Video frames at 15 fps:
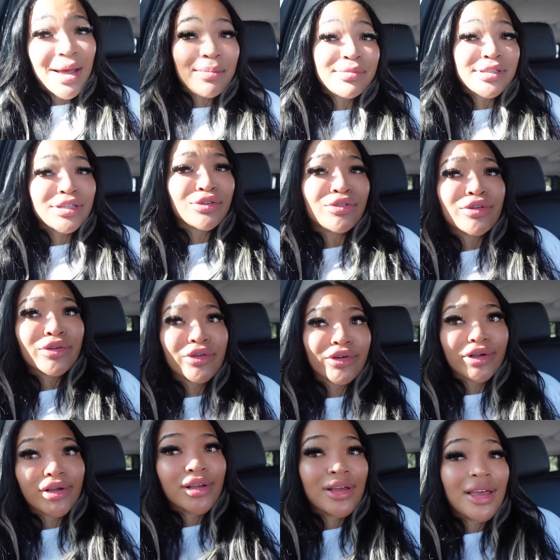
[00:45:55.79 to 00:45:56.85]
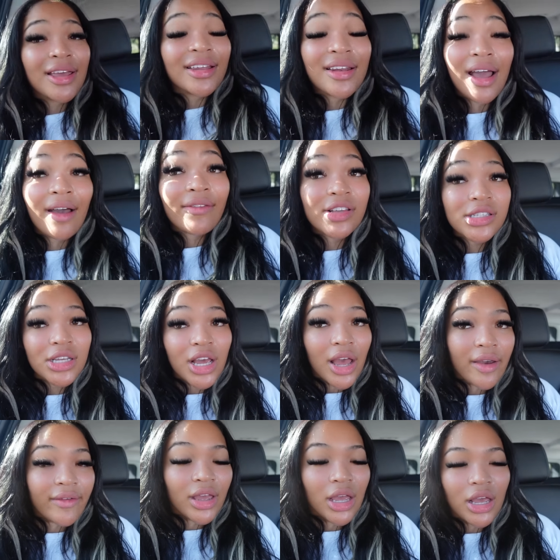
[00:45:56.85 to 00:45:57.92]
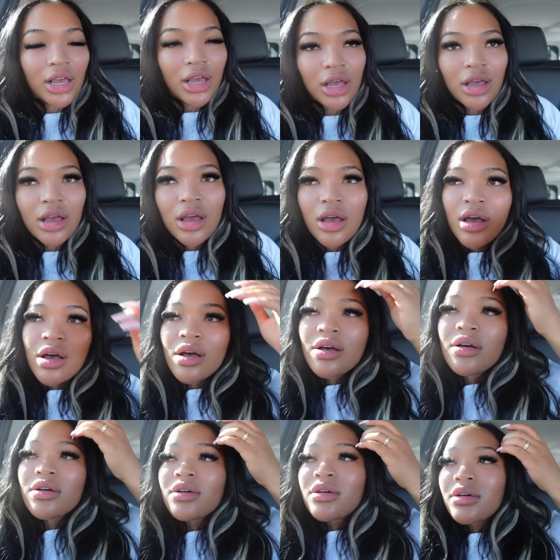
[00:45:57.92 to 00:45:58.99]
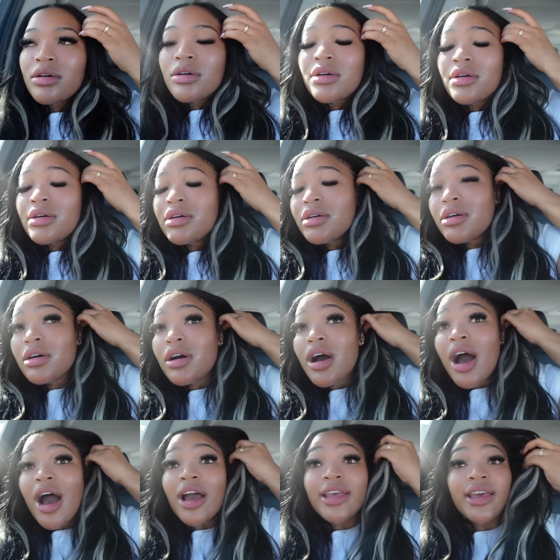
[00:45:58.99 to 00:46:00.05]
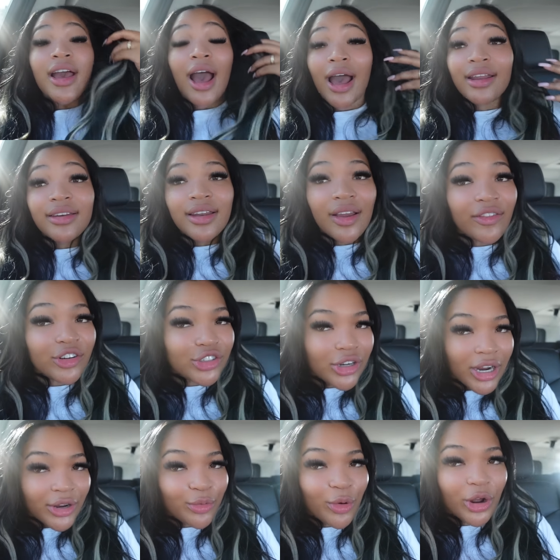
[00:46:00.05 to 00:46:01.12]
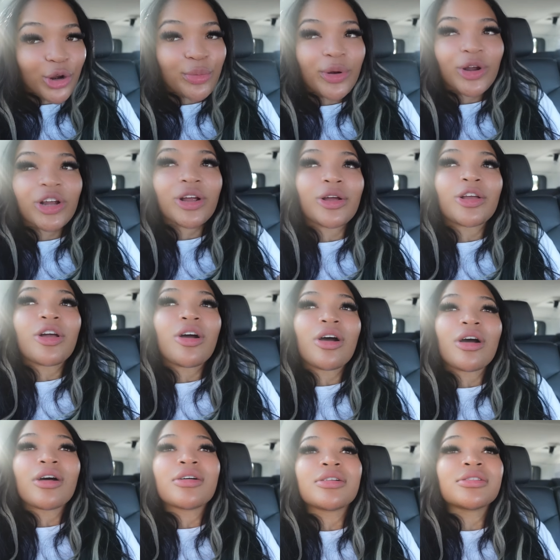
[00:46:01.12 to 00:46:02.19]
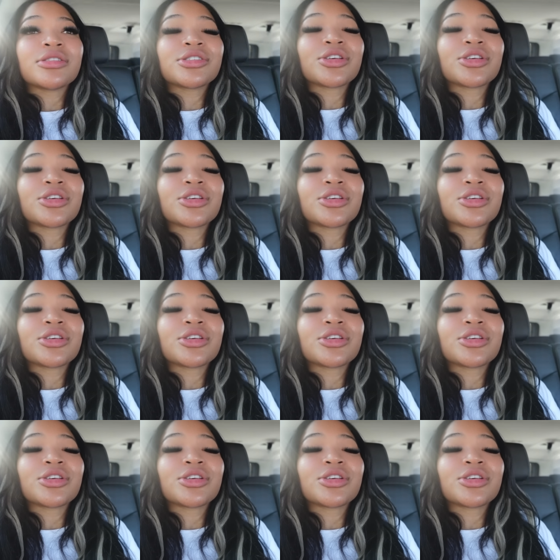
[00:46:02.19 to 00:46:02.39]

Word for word: I'm still hungry. And obviously I haven't ate. And Kirah wants to try Whataburger. Yeah, I never tried Whataburger, y'all.